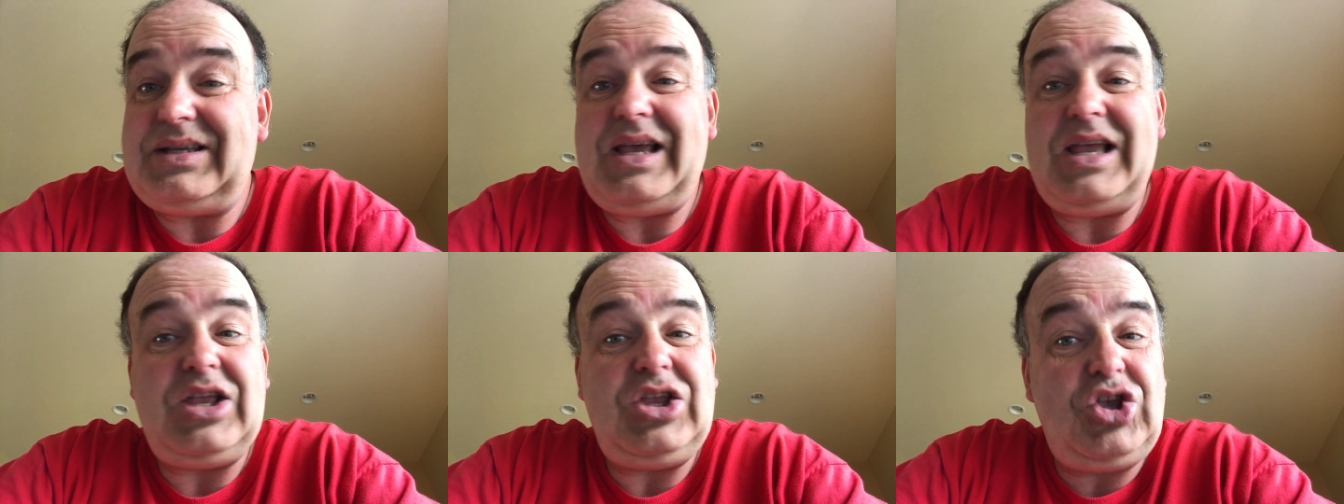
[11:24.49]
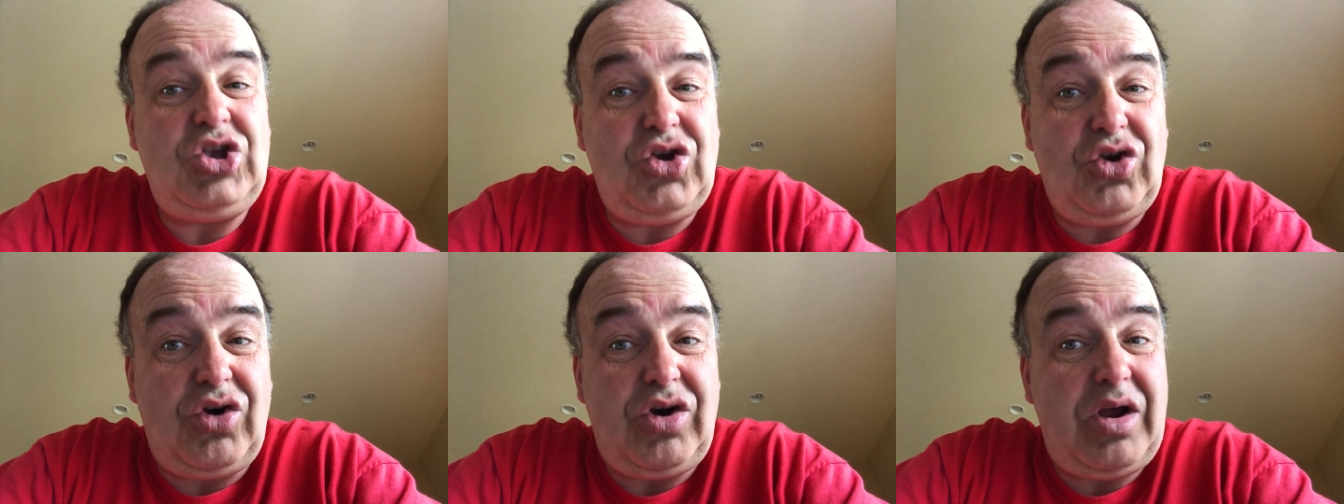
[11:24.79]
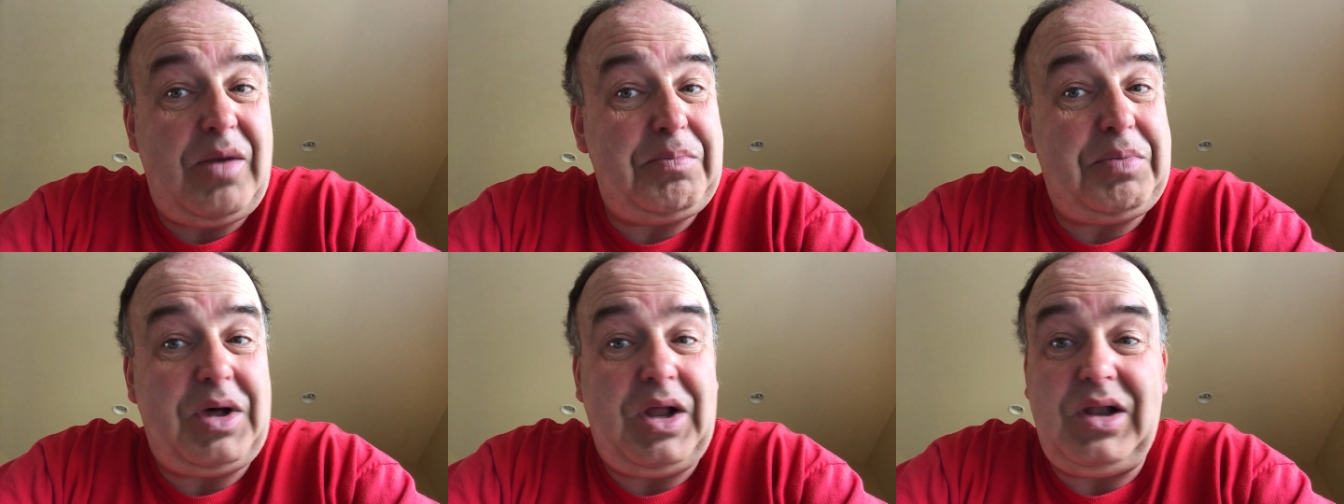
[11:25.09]
In
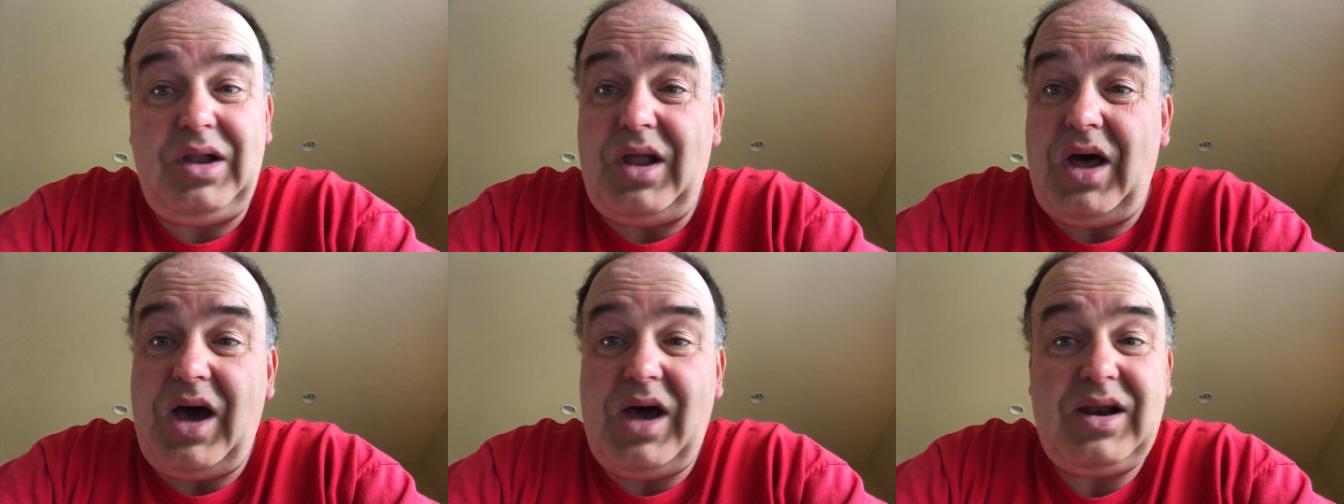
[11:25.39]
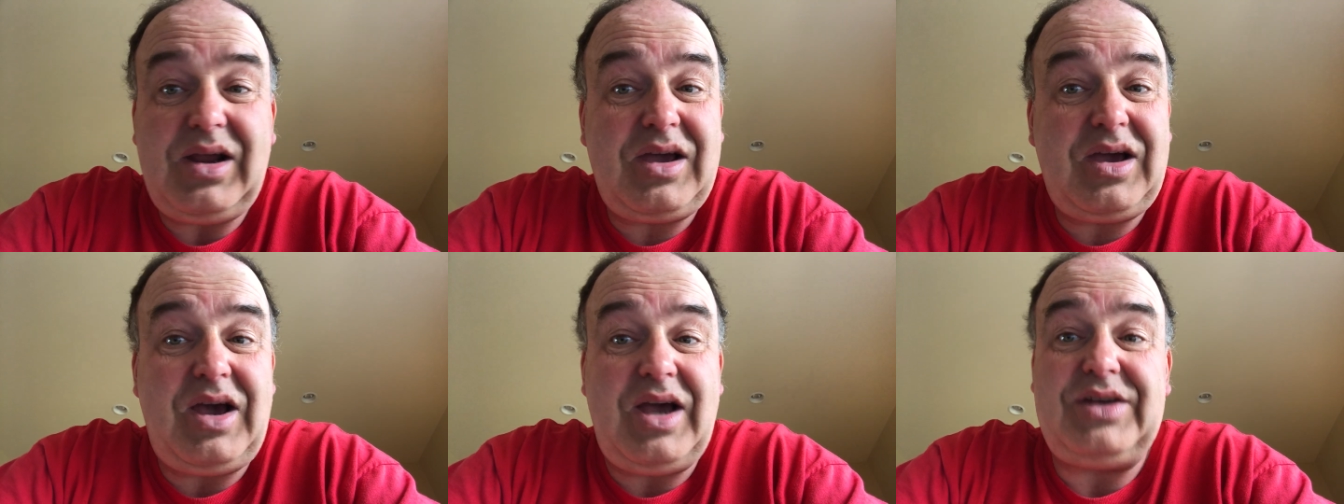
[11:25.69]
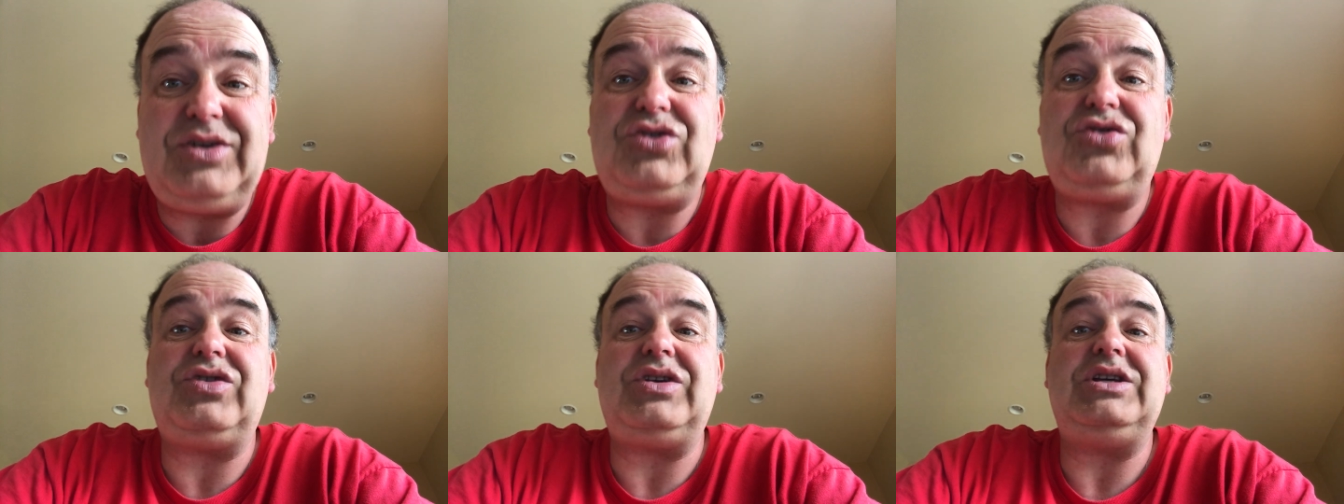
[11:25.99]
Europe, a lot of
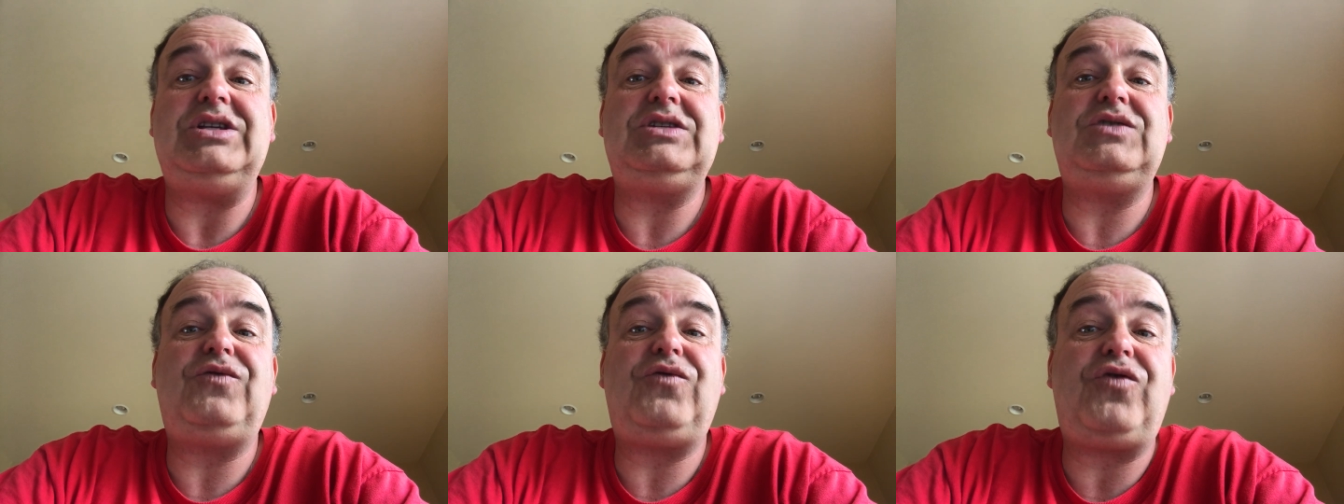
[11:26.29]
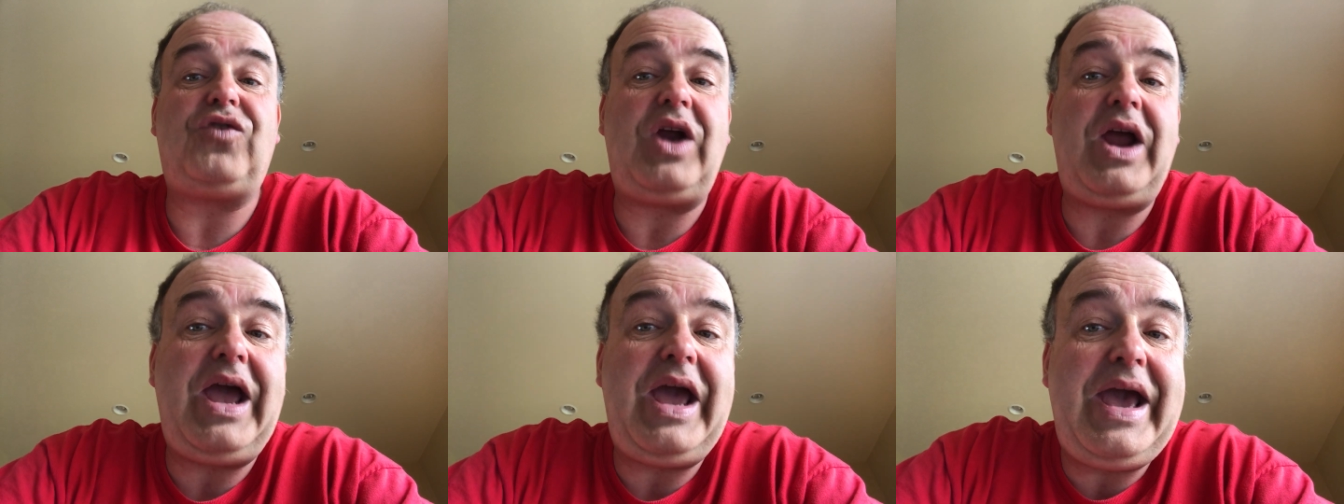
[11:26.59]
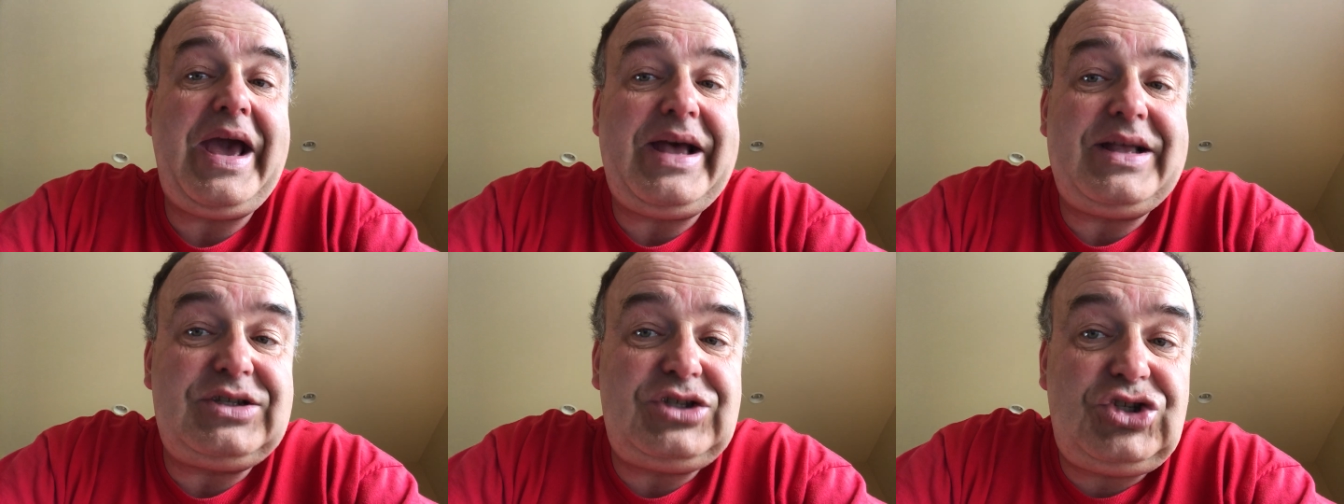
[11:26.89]
countries
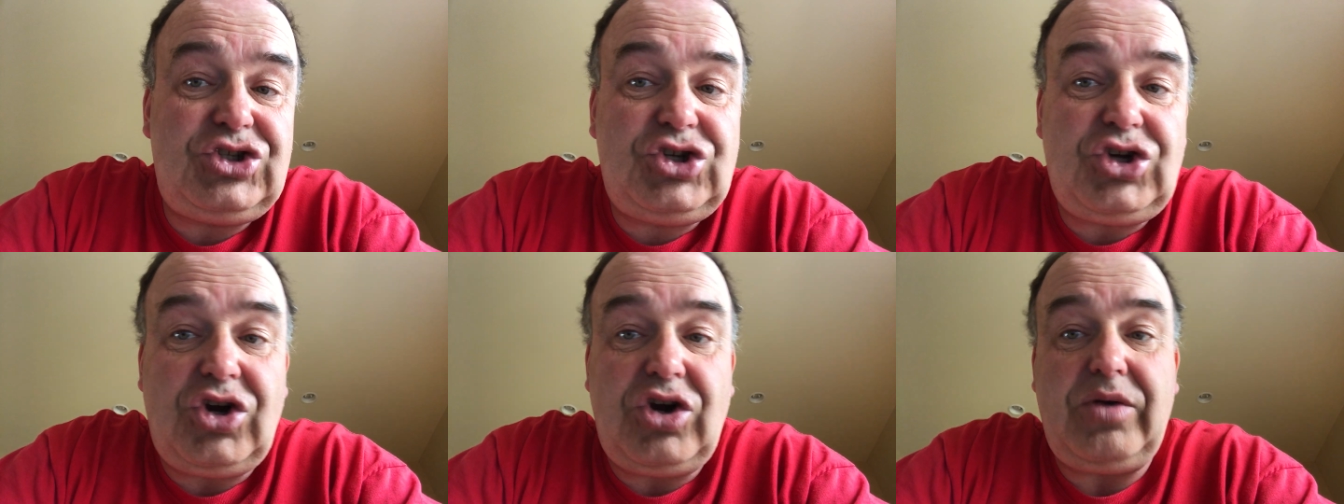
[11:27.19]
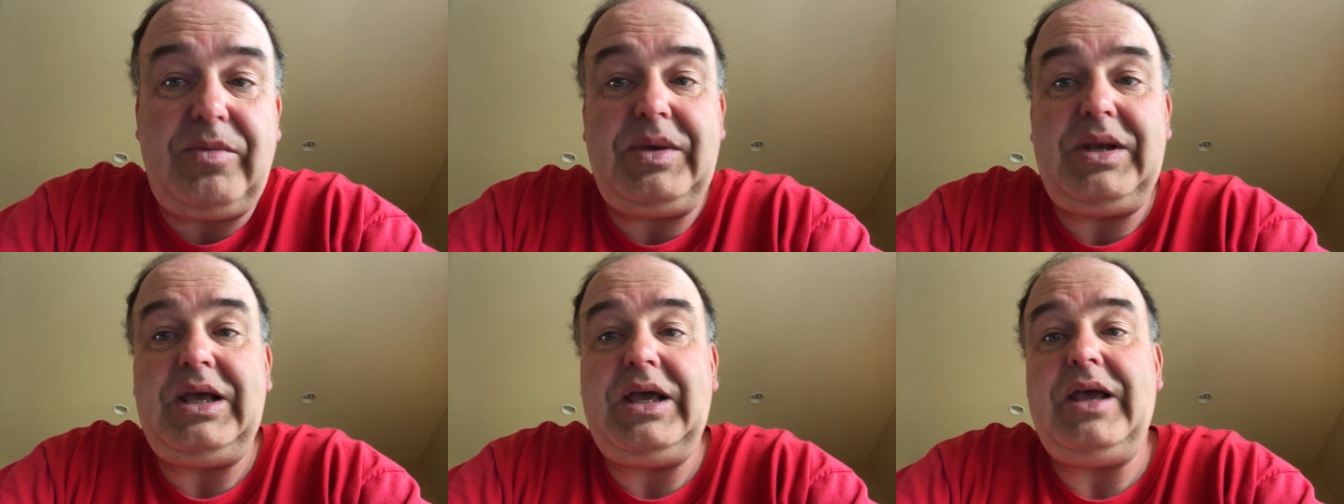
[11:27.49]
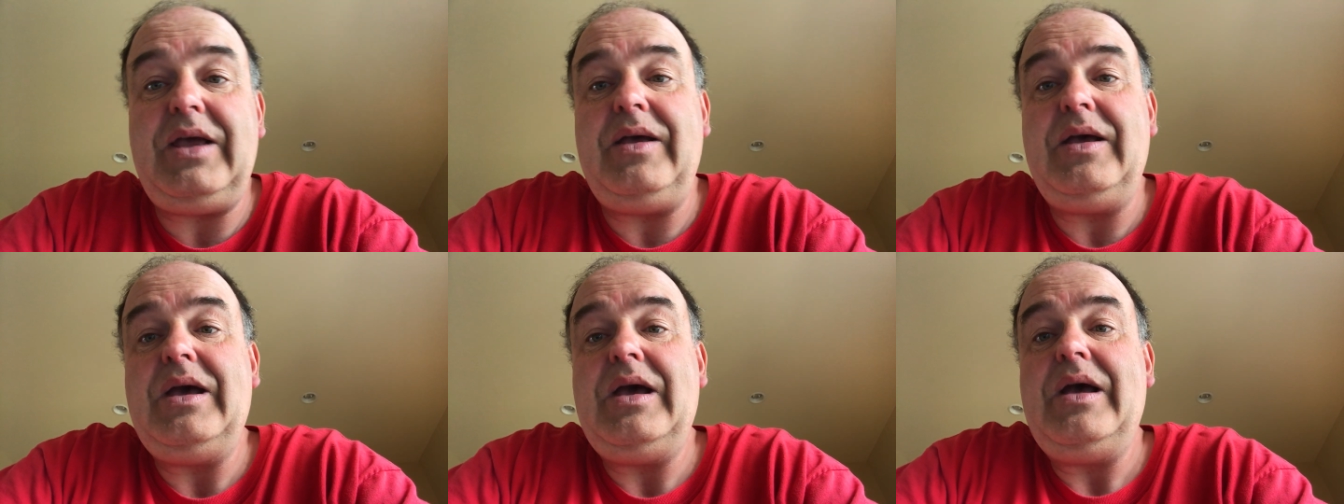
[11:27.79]
France,
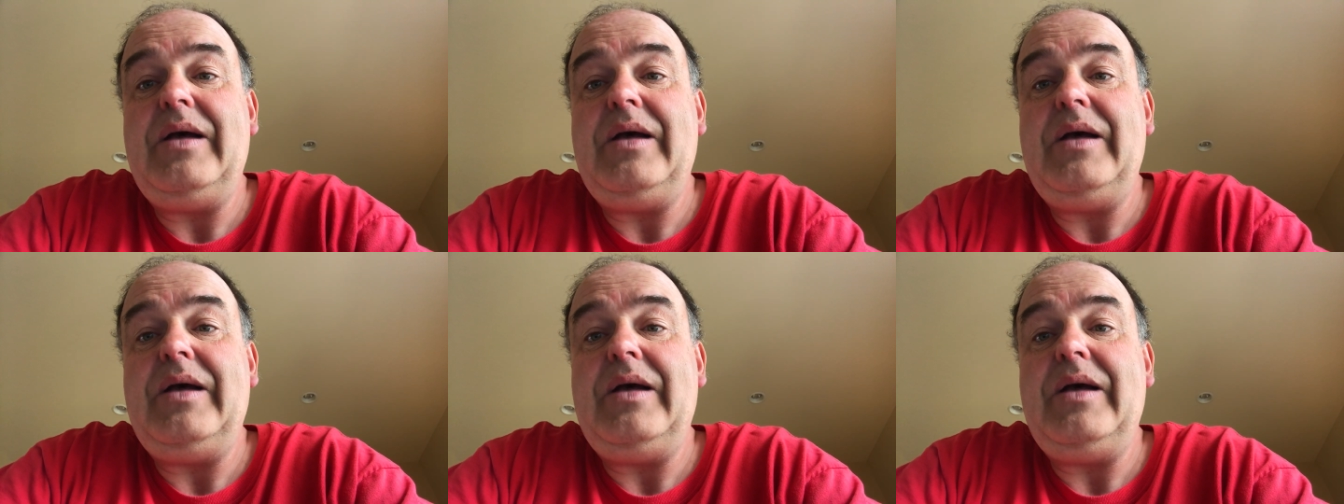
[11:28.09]
Germany,